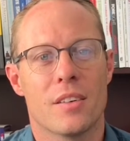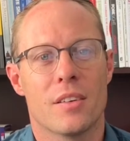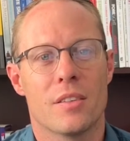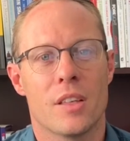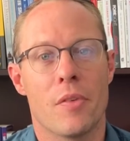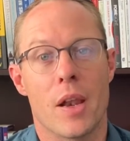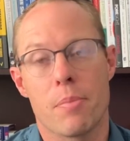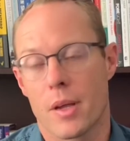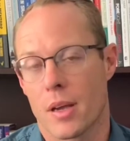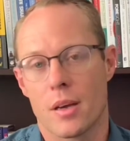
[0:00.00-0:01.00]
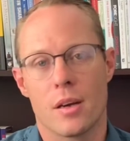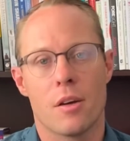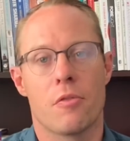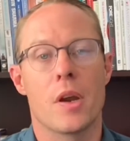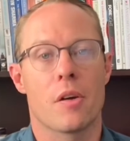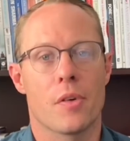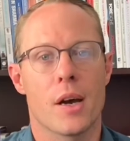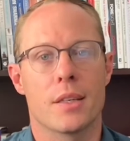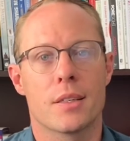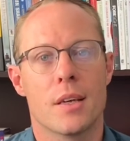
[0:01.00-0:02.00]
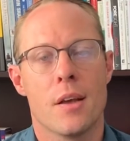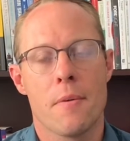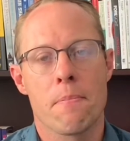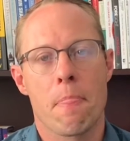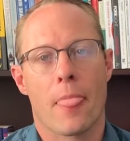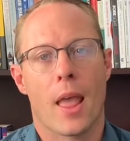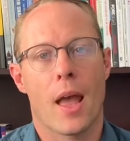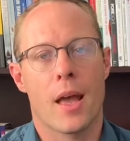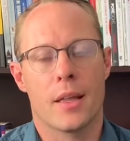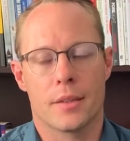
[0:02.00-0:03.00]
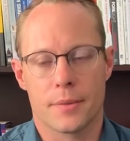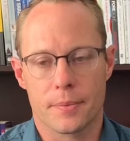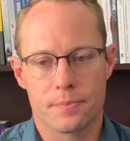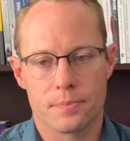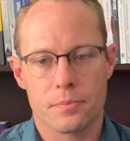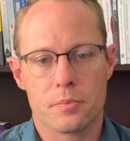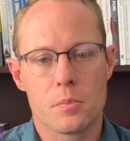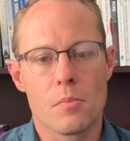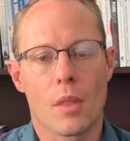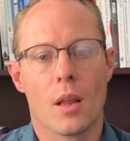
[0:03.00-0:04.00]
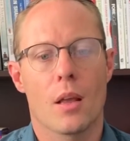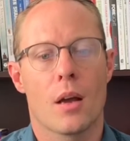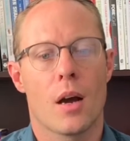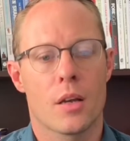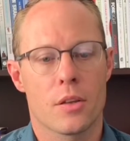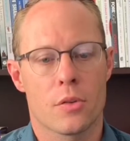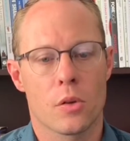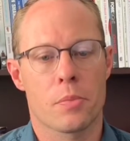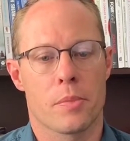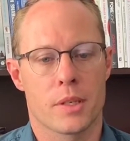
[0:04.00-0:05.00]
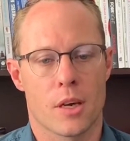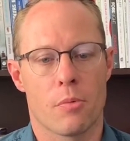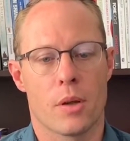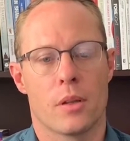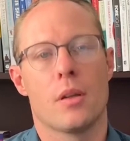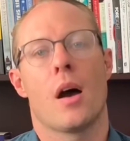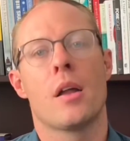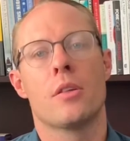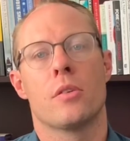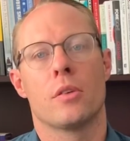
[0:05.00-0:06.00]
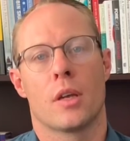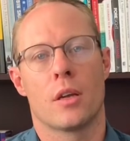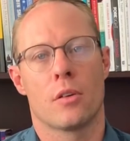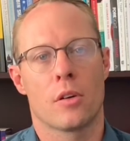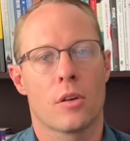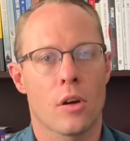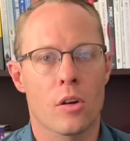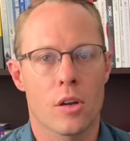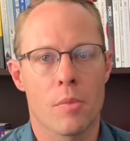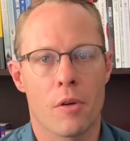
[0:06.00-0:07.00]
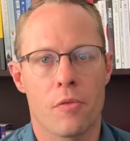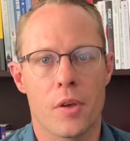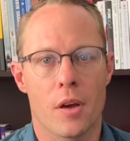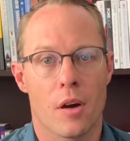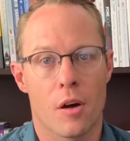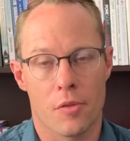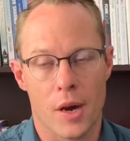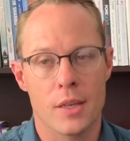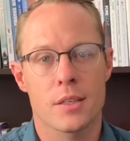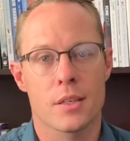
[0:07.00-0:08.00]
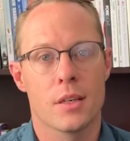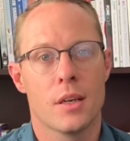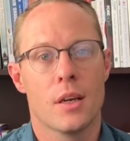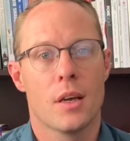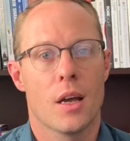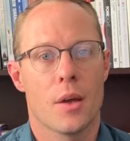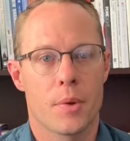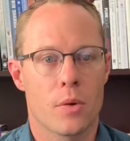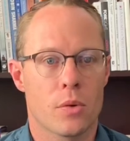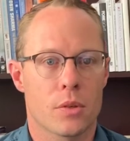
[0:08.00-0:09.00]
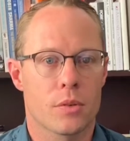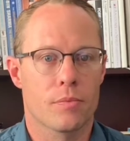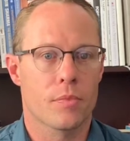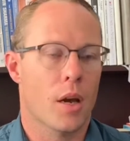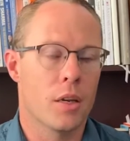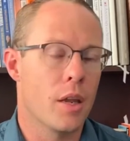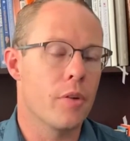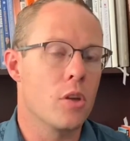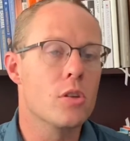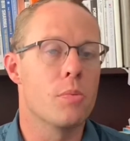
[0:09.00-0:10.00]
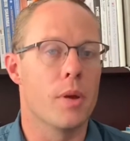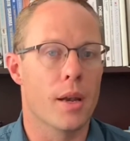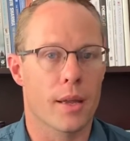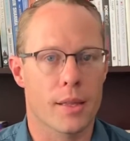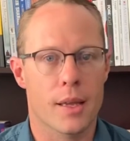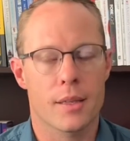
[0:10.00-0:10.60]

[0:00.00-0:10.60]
developing a fear of heights, and I thought to myself, well, I need to conquer my fear of heights because I never used to be like that.